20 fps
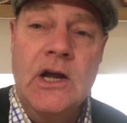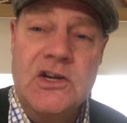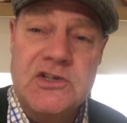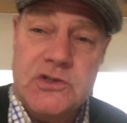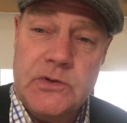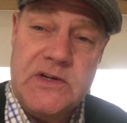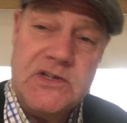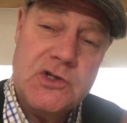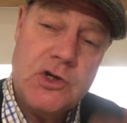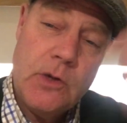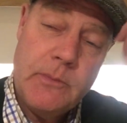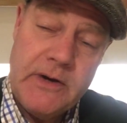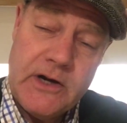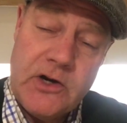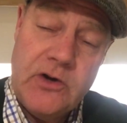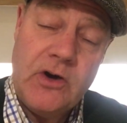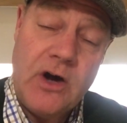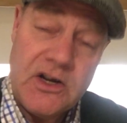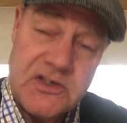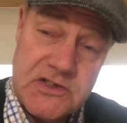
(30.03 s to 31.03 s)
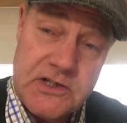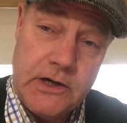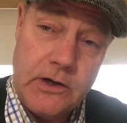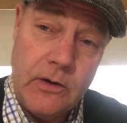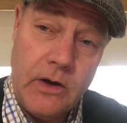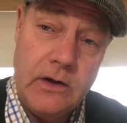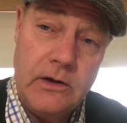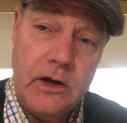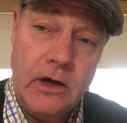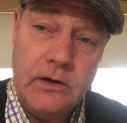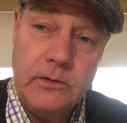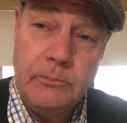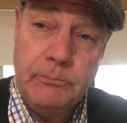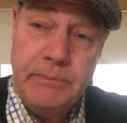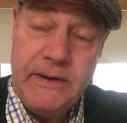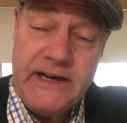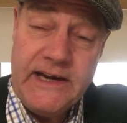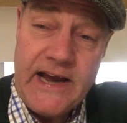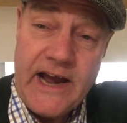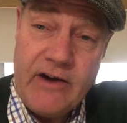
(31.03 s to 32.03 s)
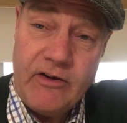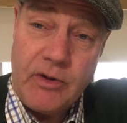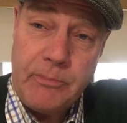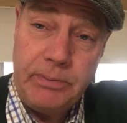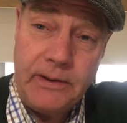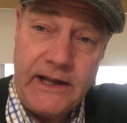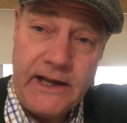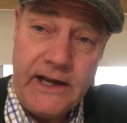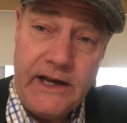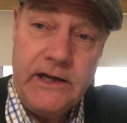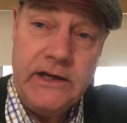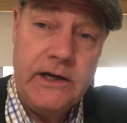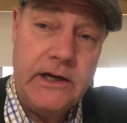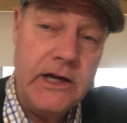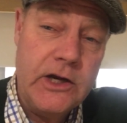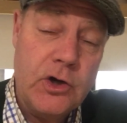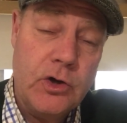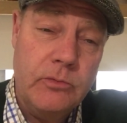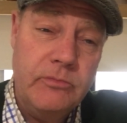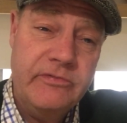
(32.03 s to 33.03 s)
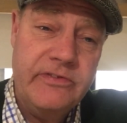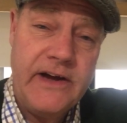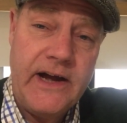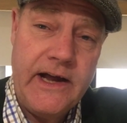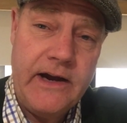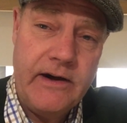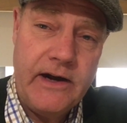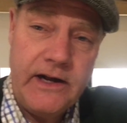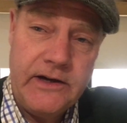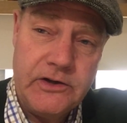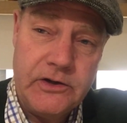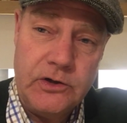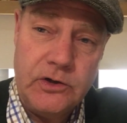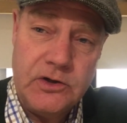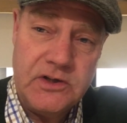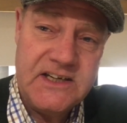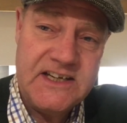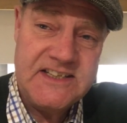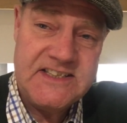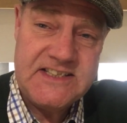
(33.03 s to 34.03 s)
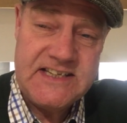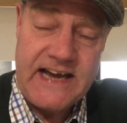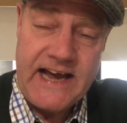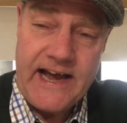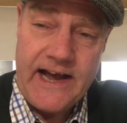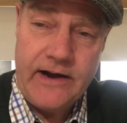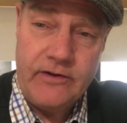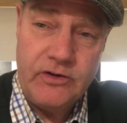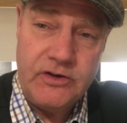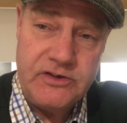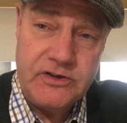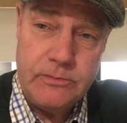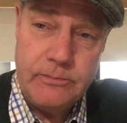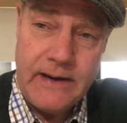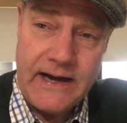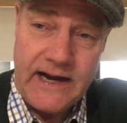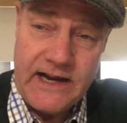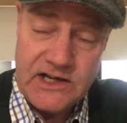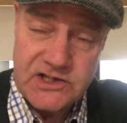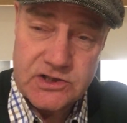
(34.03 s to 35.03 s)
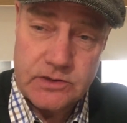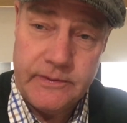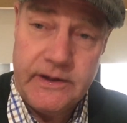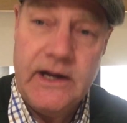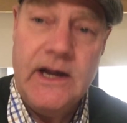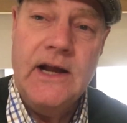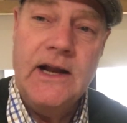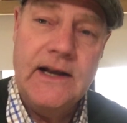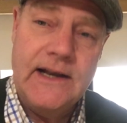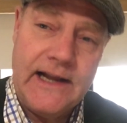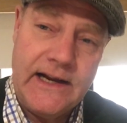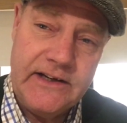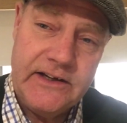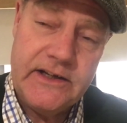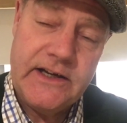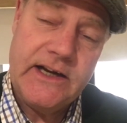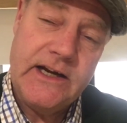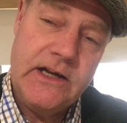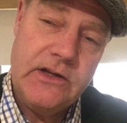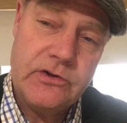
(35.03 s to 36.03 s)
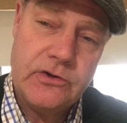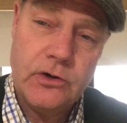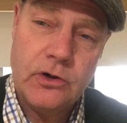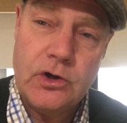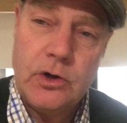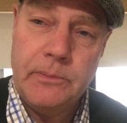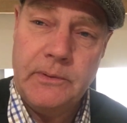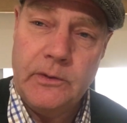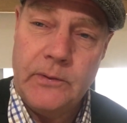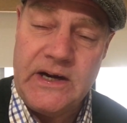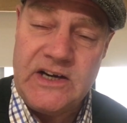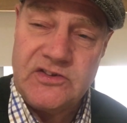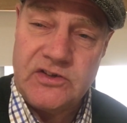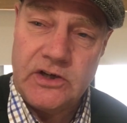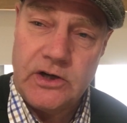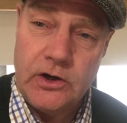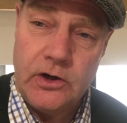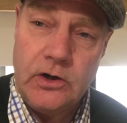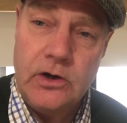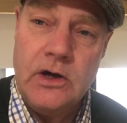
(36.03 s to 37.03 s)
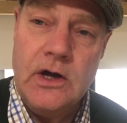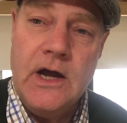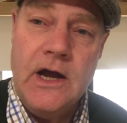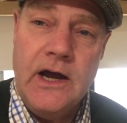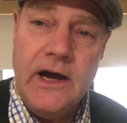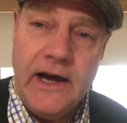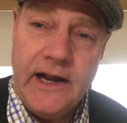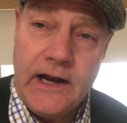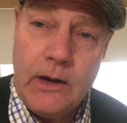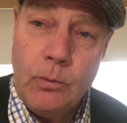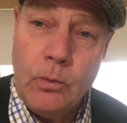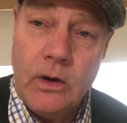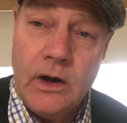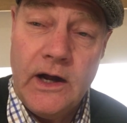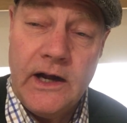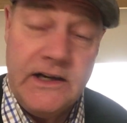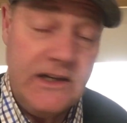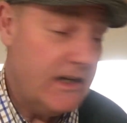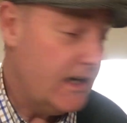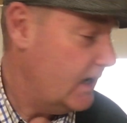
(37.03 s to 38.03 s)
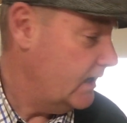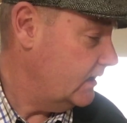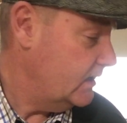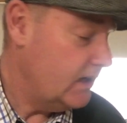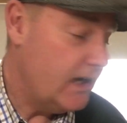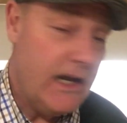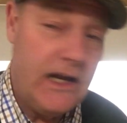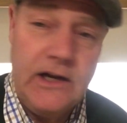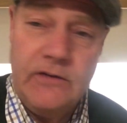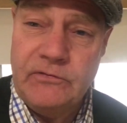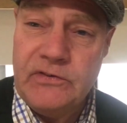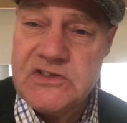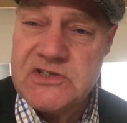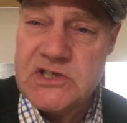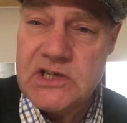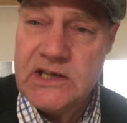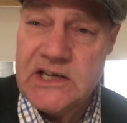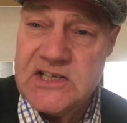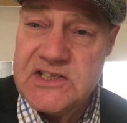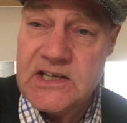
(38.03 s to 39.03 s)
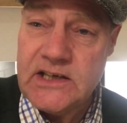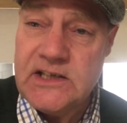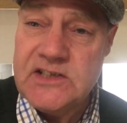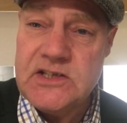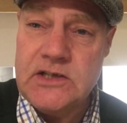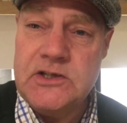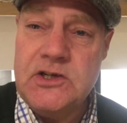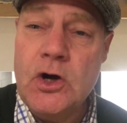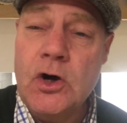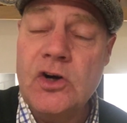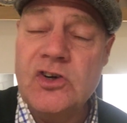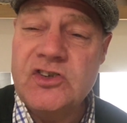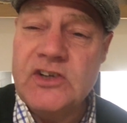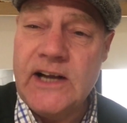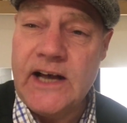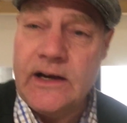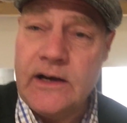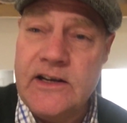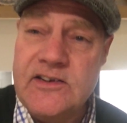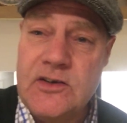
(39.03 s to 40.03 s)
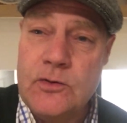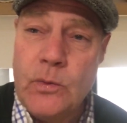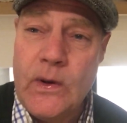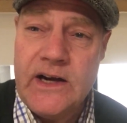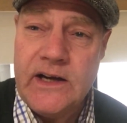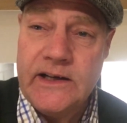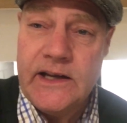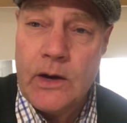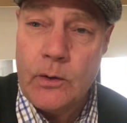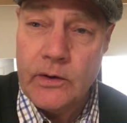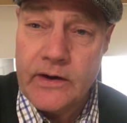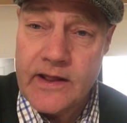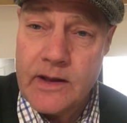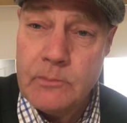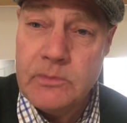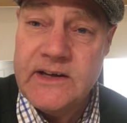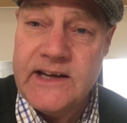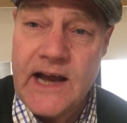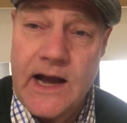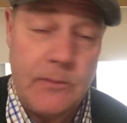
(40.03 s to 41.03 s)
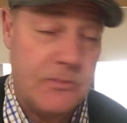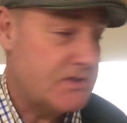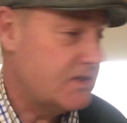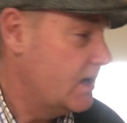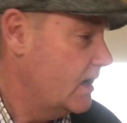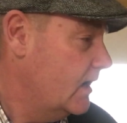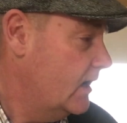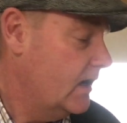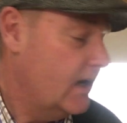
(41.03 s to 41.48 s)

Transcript: So he's come across, you know, on big aeroplane, and he come via, I don't know, Qatar or Dubai or somewhere, landed at Heathrow a couple of weeks ago, and first thing he said, Yorkshire Lad, he said, where'd I get one of them caps?